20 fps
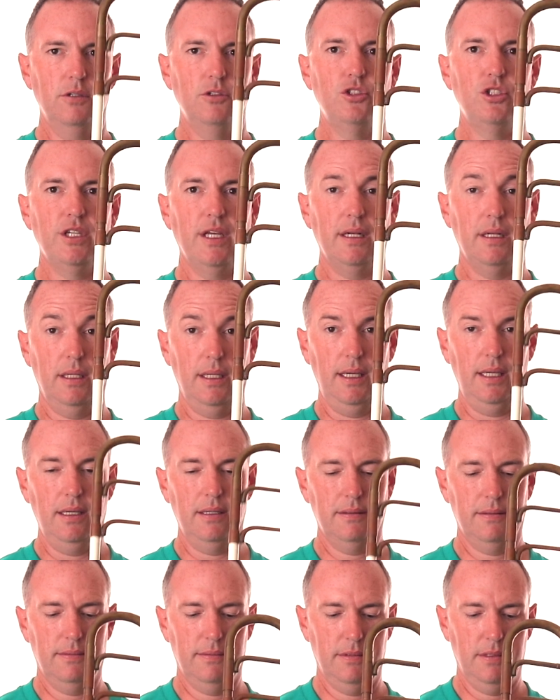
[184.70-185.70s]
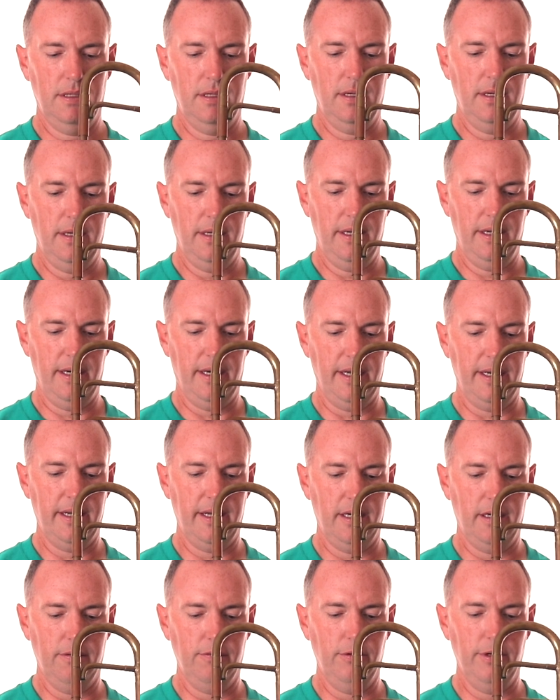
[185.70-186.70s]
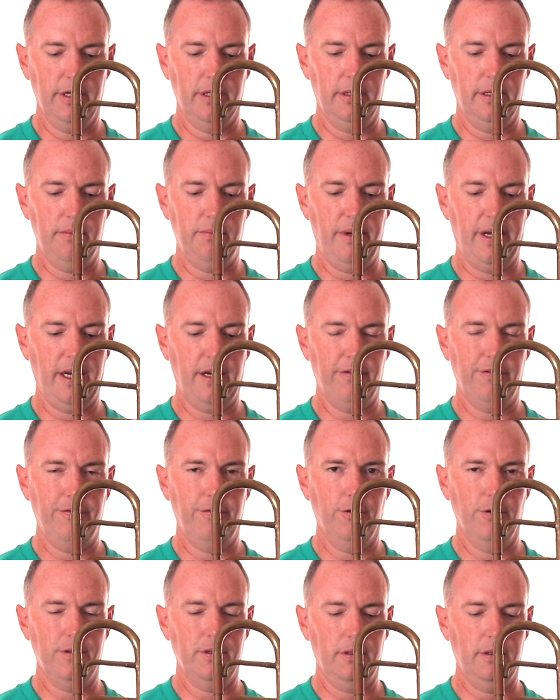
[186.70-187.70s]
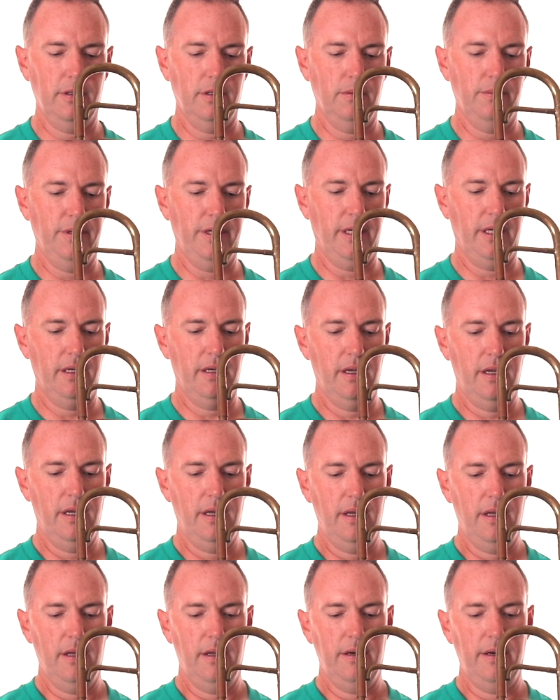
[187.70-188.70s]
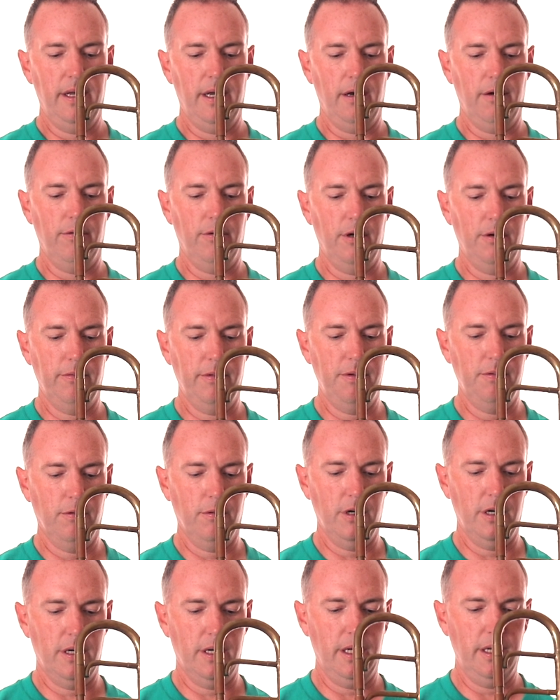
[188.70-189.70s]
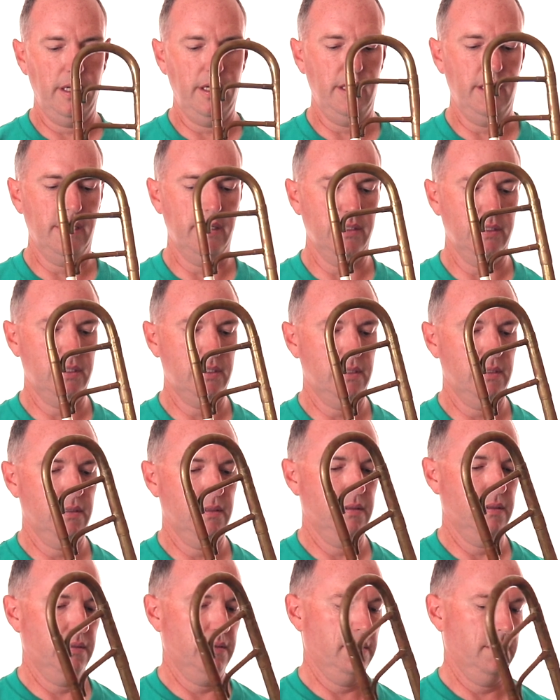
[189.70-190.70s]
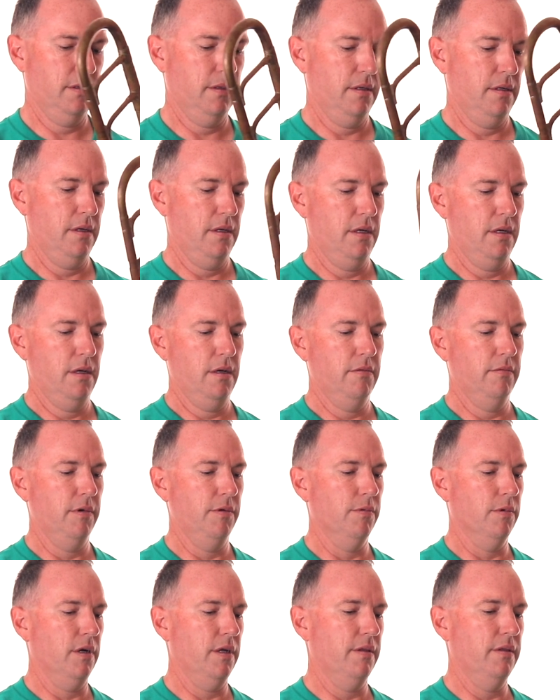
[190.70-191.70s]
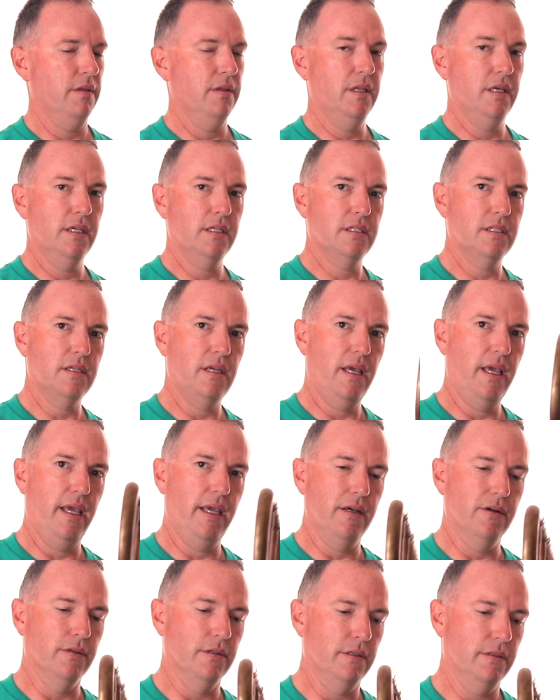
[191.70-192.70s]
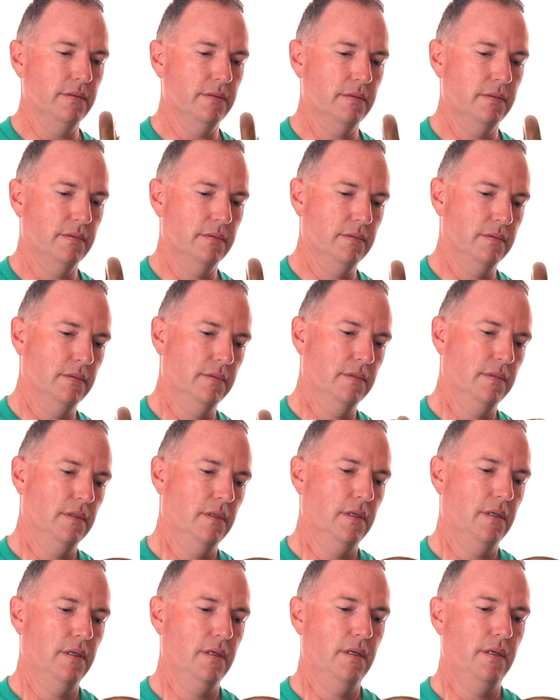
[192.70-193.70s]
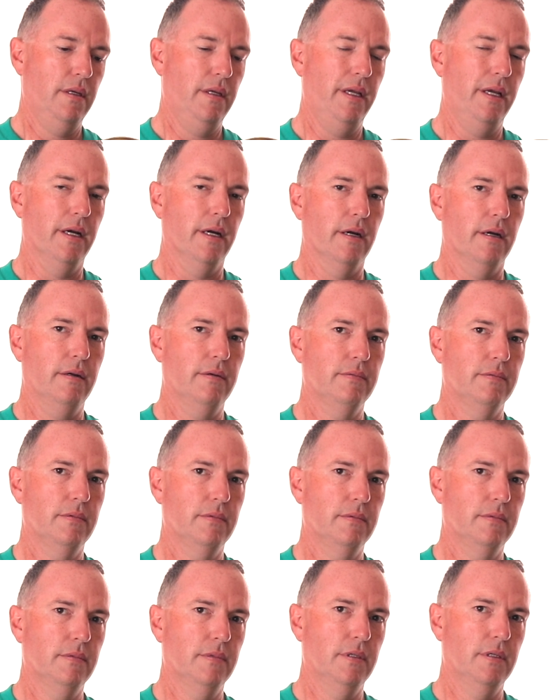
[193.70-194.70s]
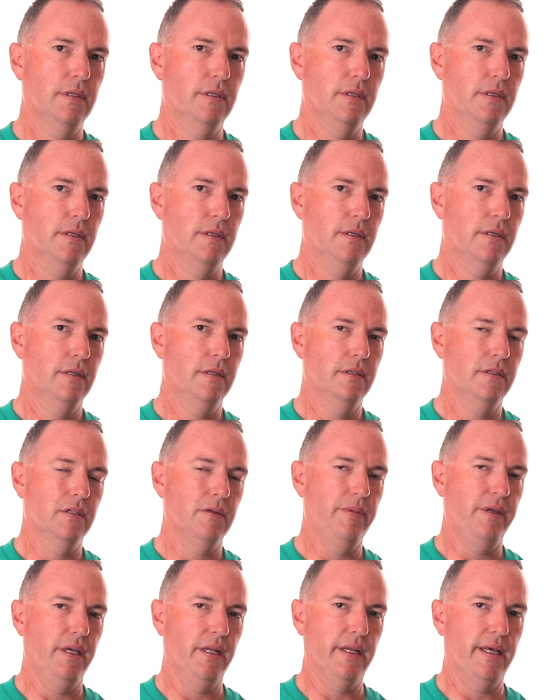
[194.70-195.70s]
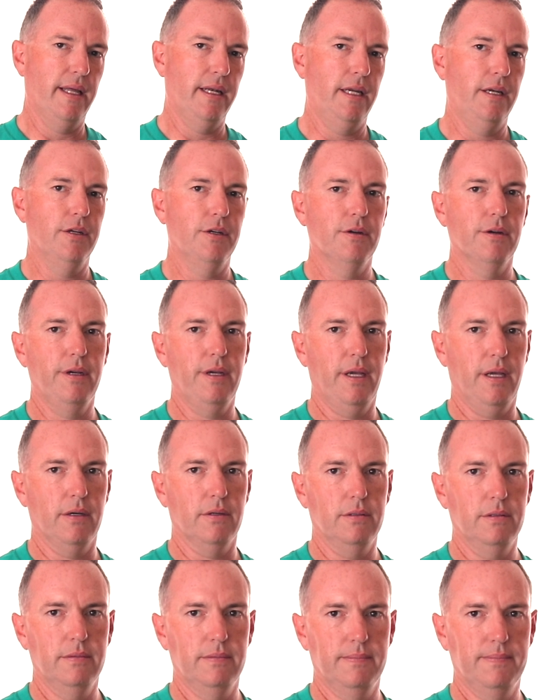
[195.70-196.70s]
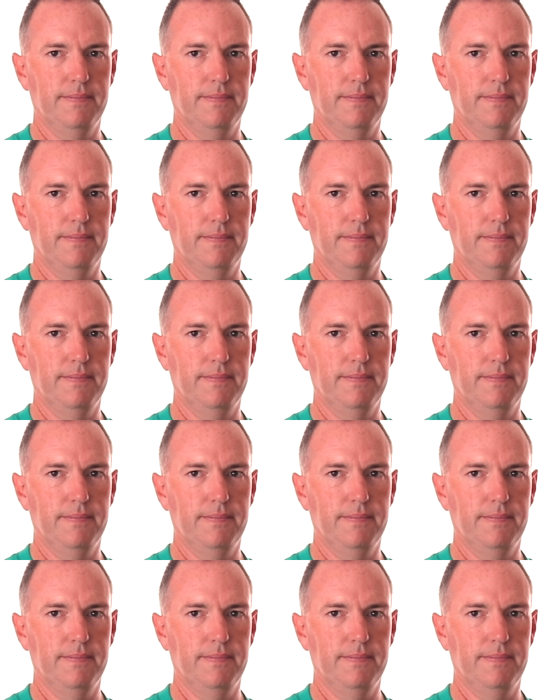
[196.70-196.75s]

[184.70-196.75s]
gently, and I kind of wiggle it back and forth a little bit. Now what we want is, we want this angle here to be a 90-degree angle,